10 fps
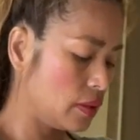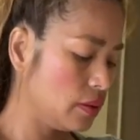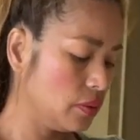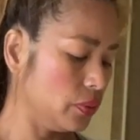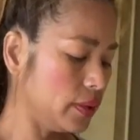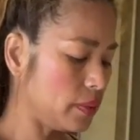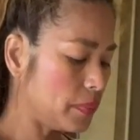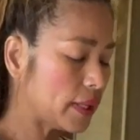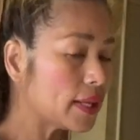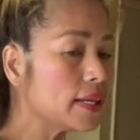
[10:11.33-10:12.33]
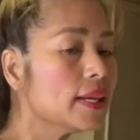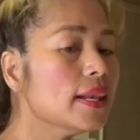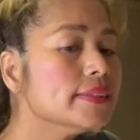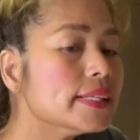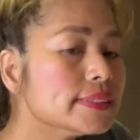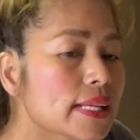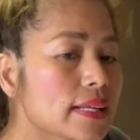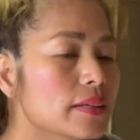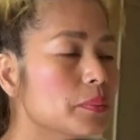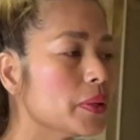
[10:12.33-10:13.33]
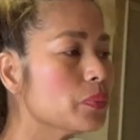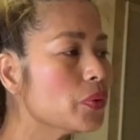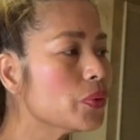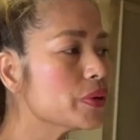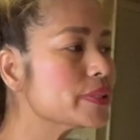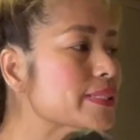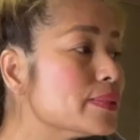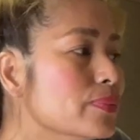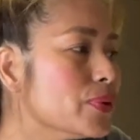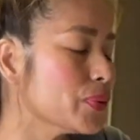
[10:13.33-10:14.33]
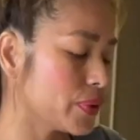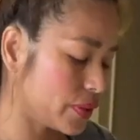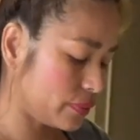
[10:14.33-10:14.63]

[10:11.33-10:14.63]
I'm gonna make them just a little bit more smoother.